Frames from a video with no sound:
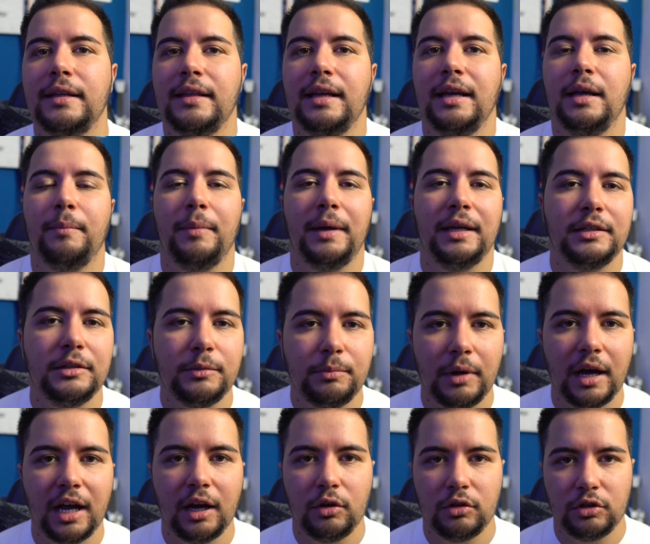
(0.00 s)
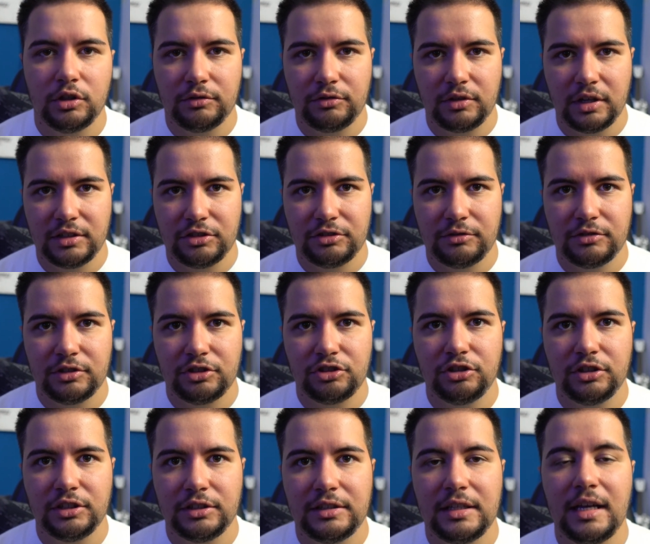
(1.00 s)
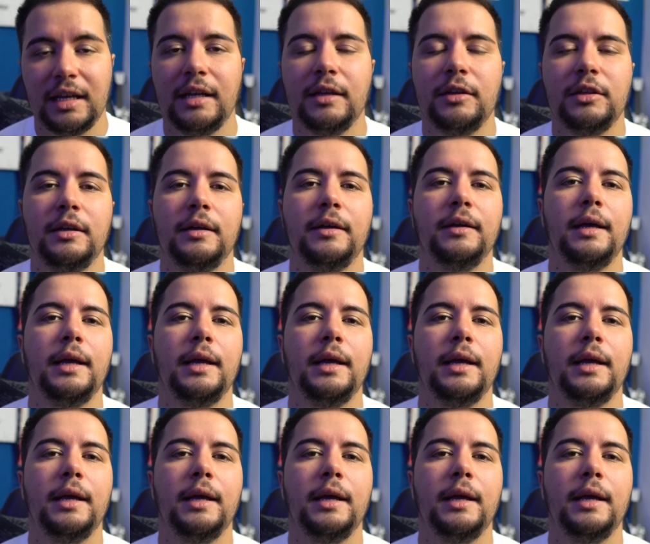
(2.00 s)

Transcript: the immense power of artificial intelligence